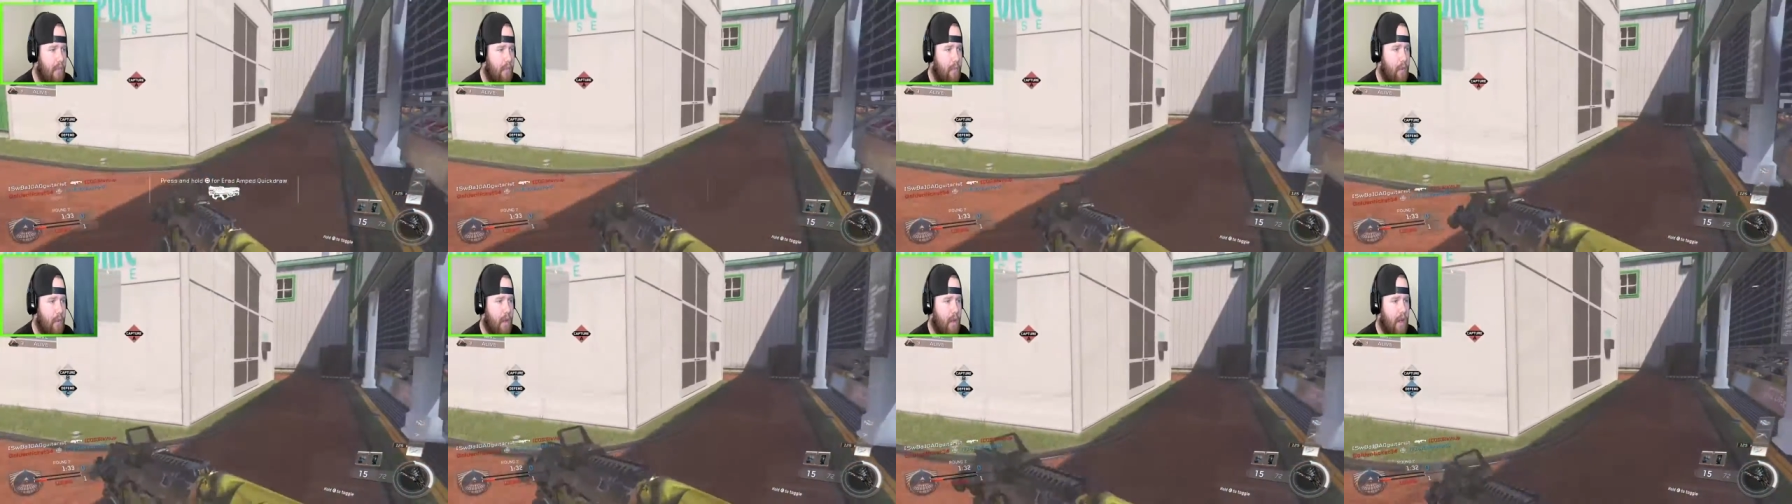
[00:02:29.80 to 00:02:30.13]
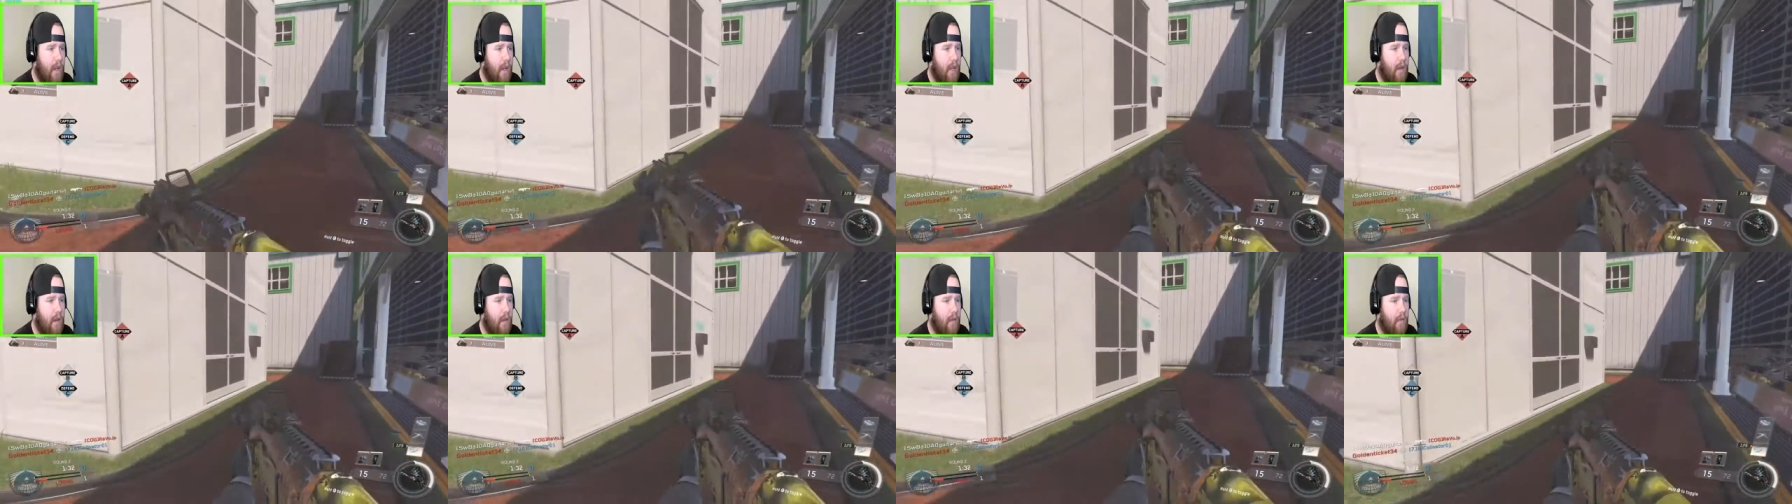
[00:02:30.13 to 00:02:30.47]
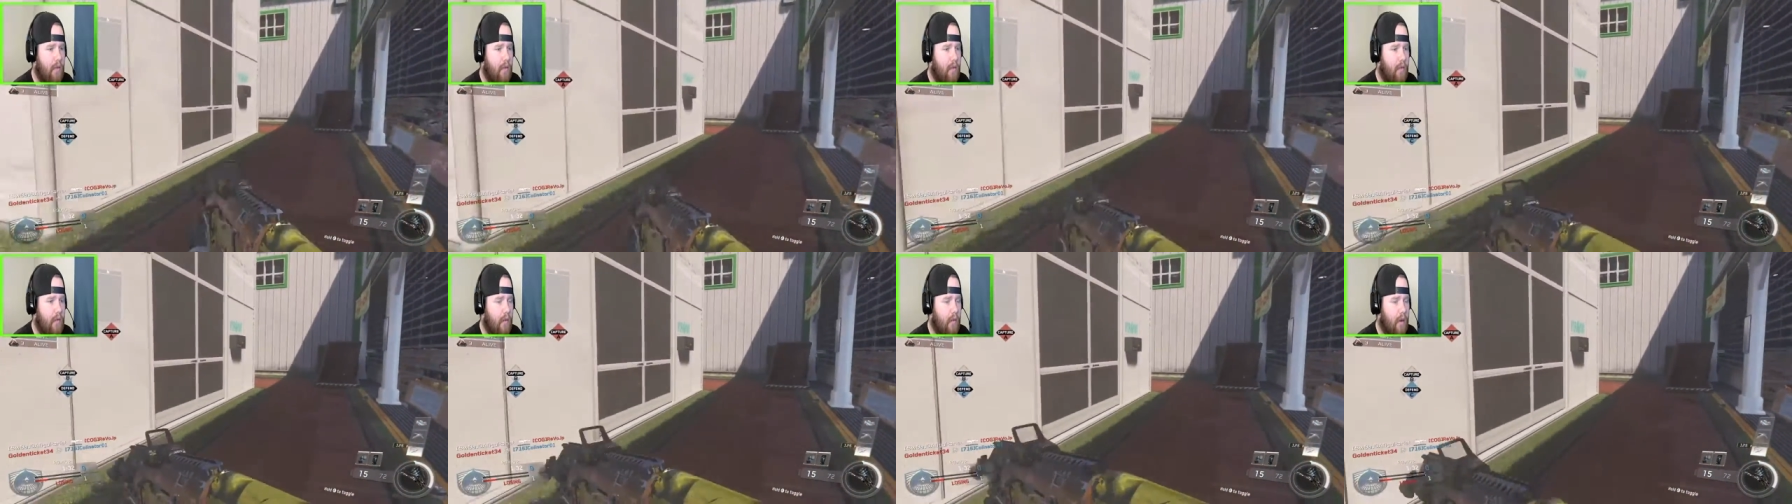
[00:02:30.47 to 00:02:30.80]
played
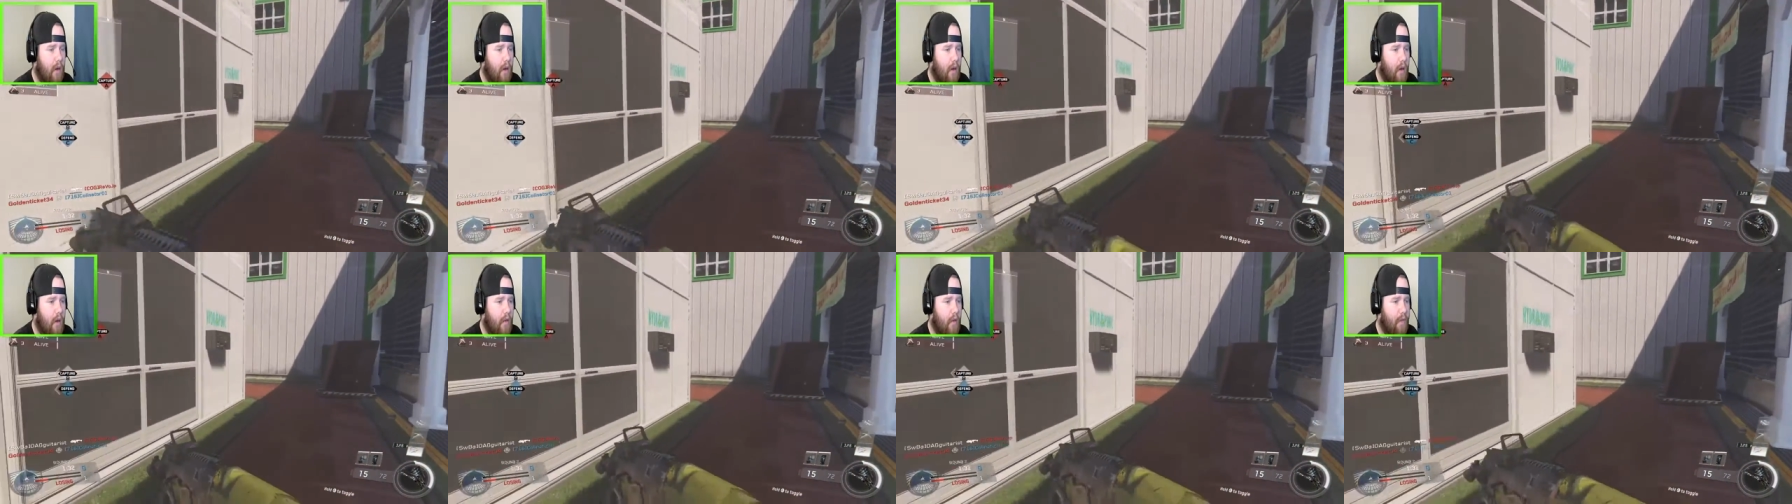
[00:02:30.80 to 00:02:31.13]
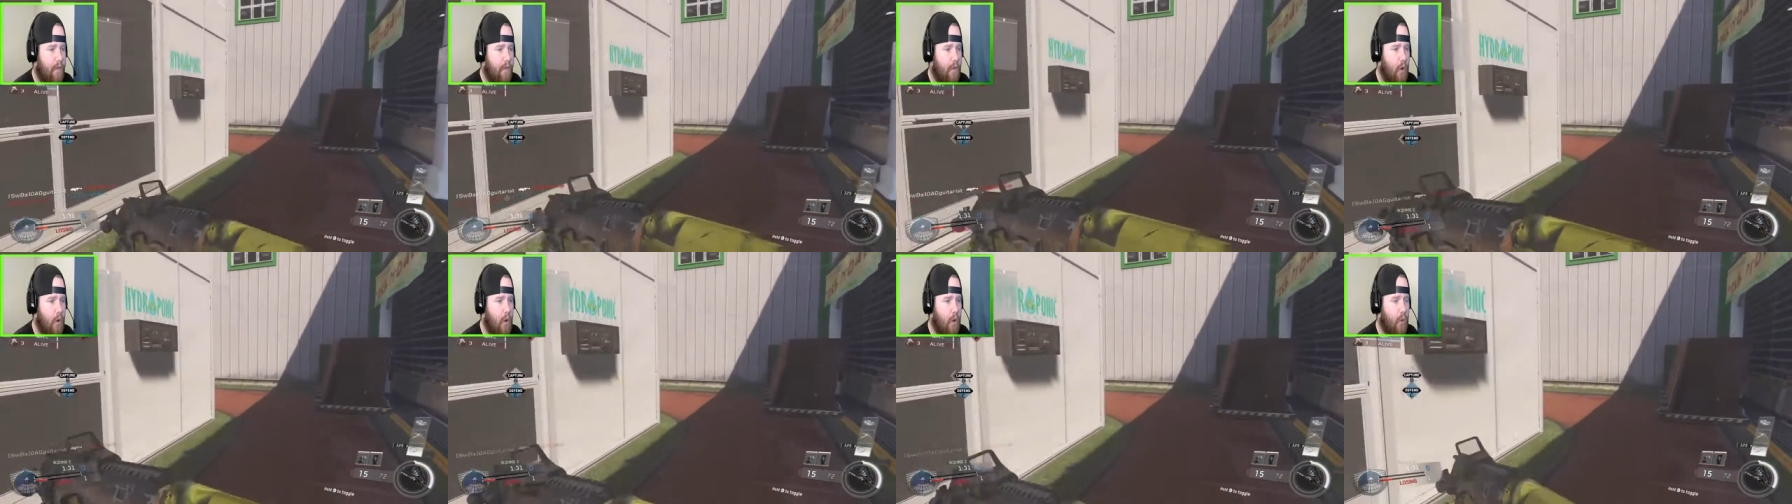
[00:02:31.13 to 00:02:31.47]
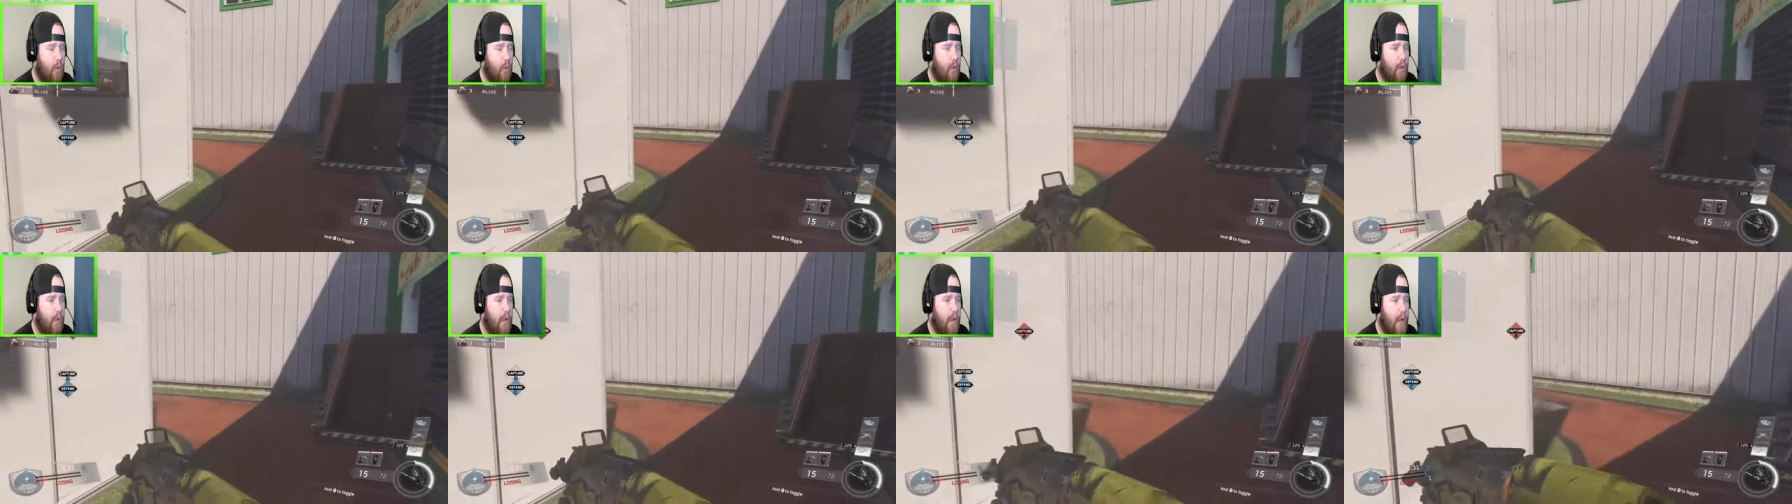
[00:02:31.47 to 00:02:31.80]

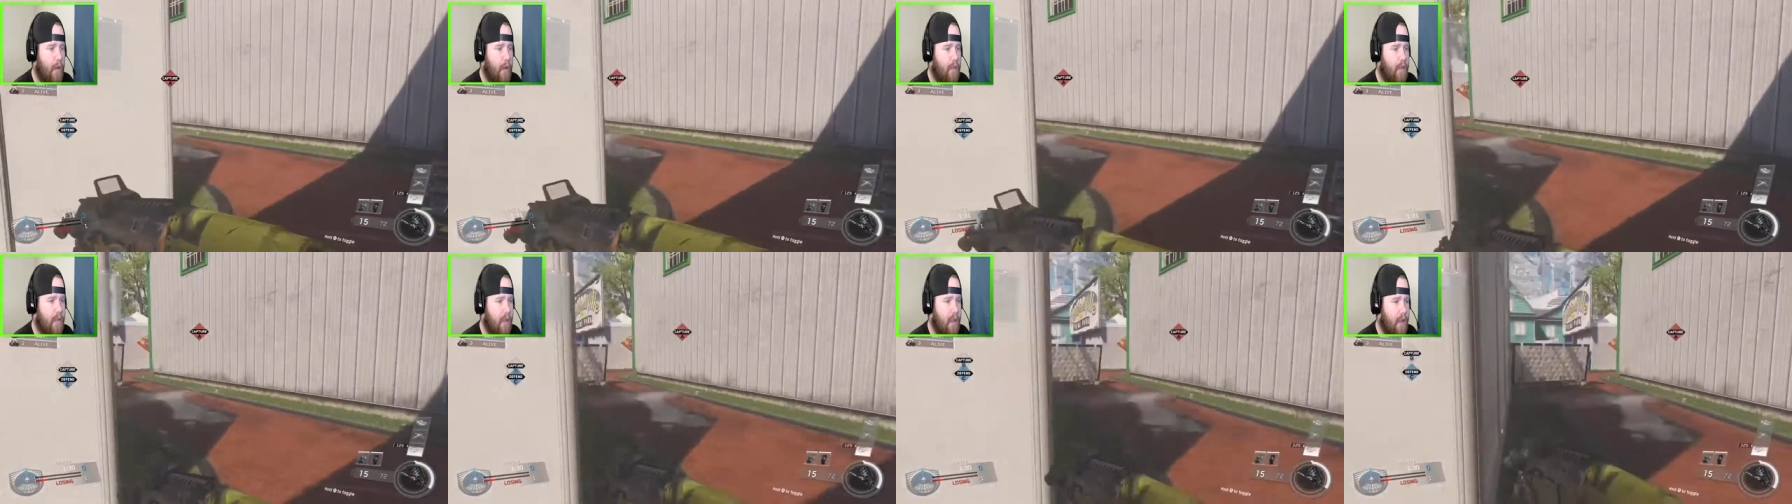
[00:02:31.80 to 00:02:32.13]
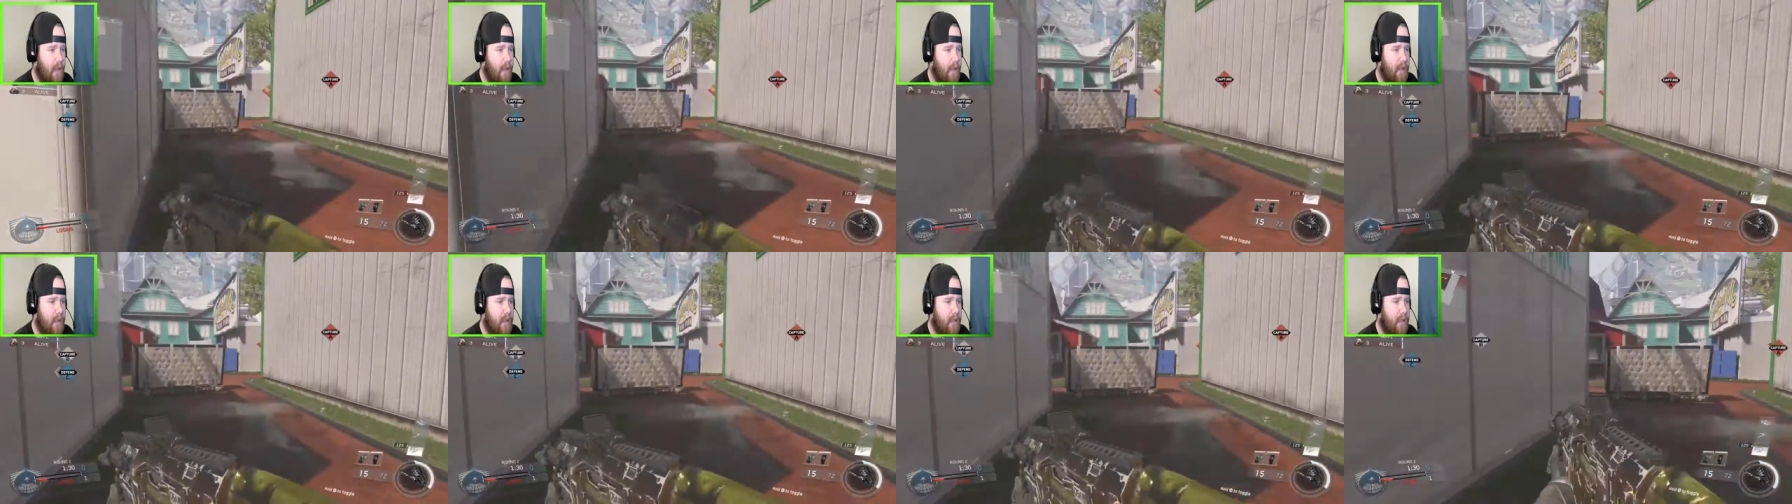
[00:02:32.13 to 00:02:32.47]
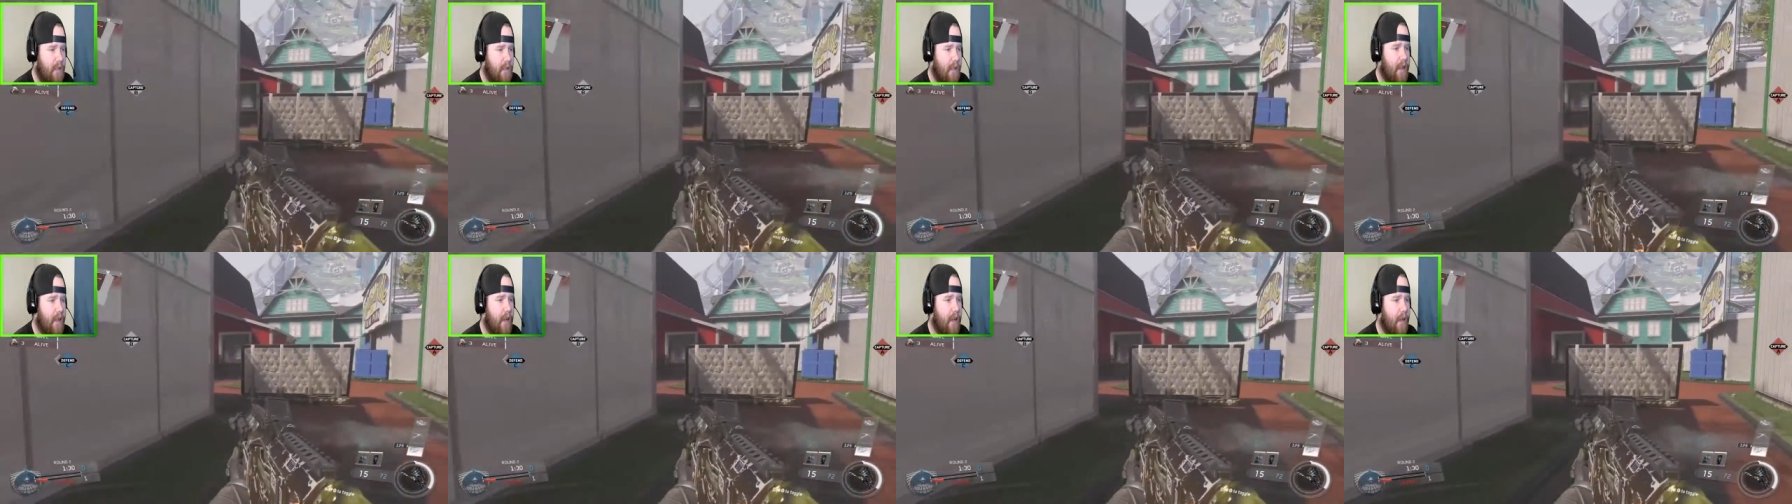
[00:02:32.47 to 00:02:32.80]
few games of this
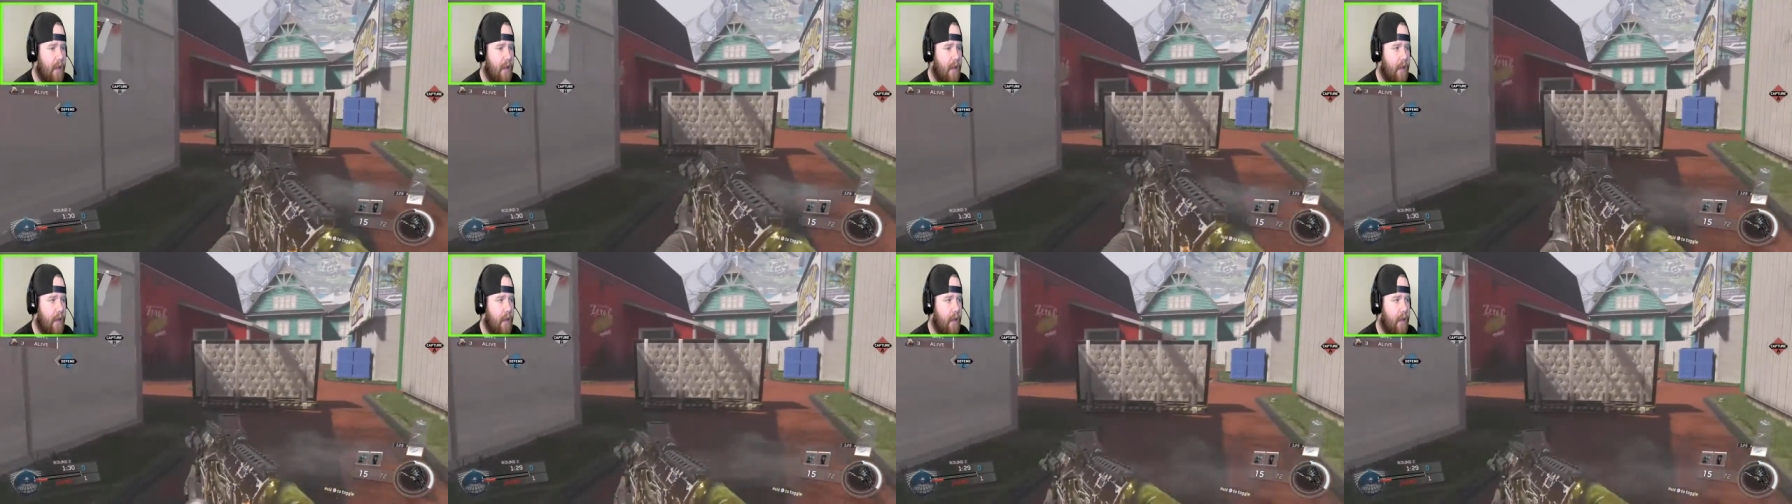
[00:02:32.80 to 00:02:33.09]
to get